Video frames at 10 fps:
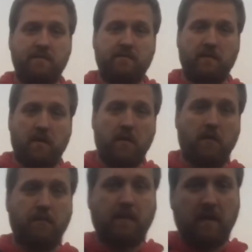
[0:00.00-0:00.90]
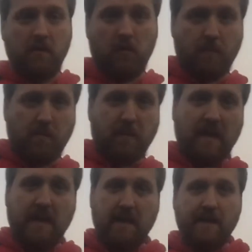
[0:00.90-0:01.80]
It's a little bit
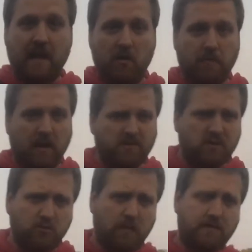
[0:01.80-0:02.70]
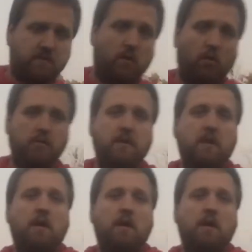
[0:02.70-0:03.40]
beaten in now, about 2 months old.